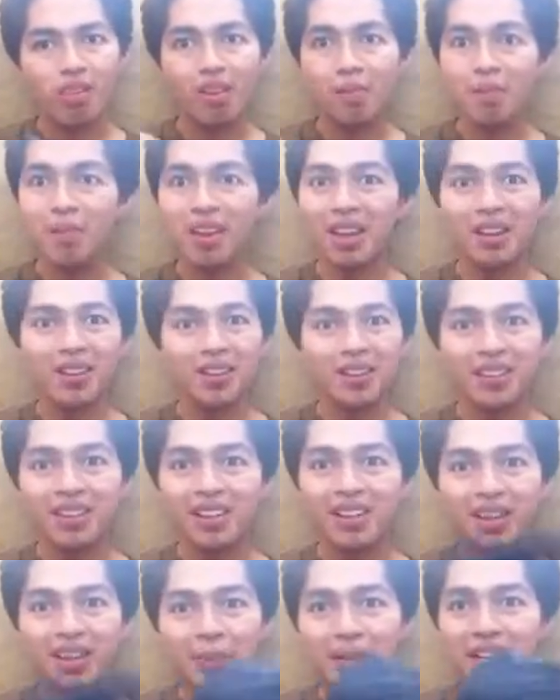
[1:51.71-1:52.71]
I mean, I don't know.
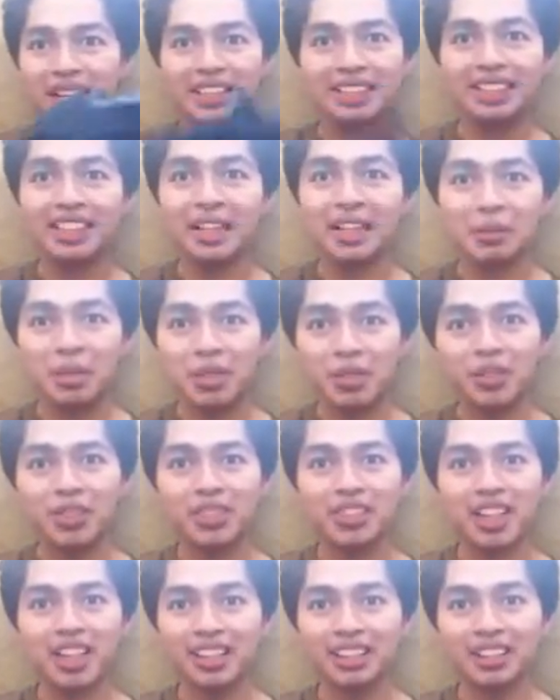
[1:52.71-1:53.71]
I'm not gonna say that I'm gonna go to
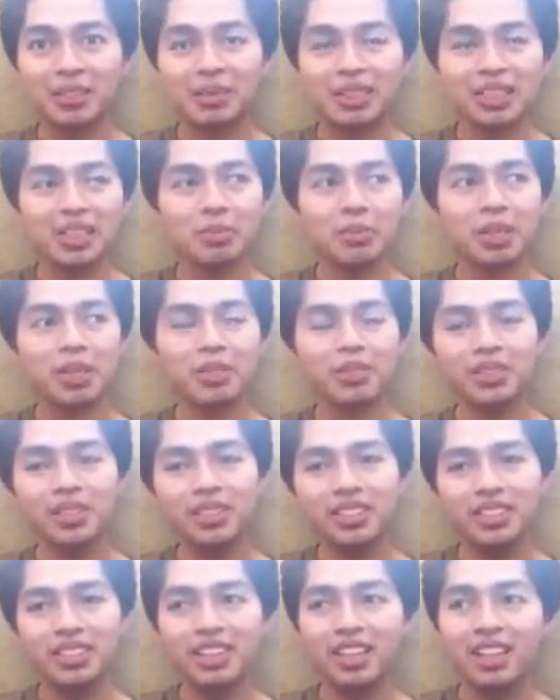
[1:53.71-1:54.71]
the doctor because I probably won't go
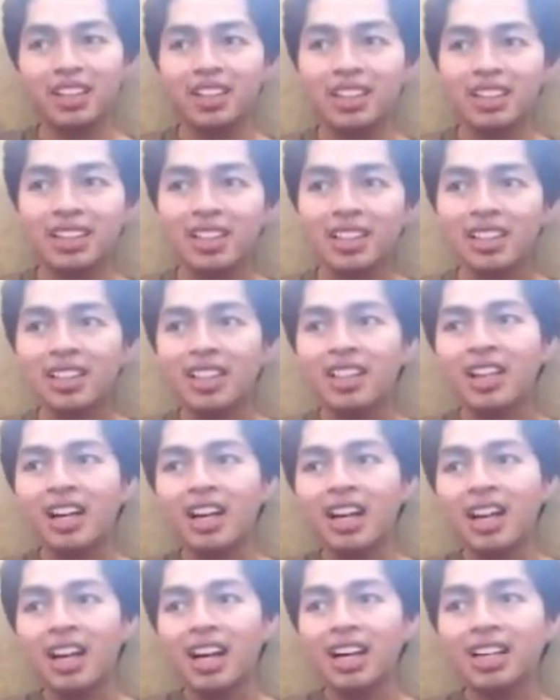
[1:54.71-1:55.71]
to the doctor.
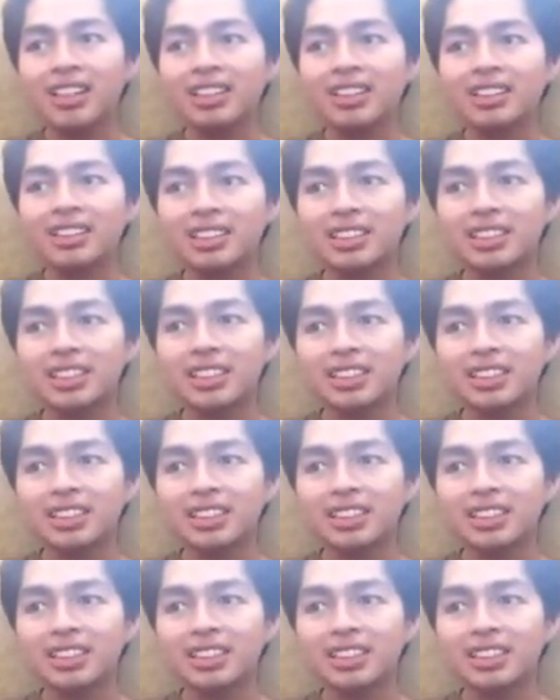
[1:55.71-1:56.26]
I just.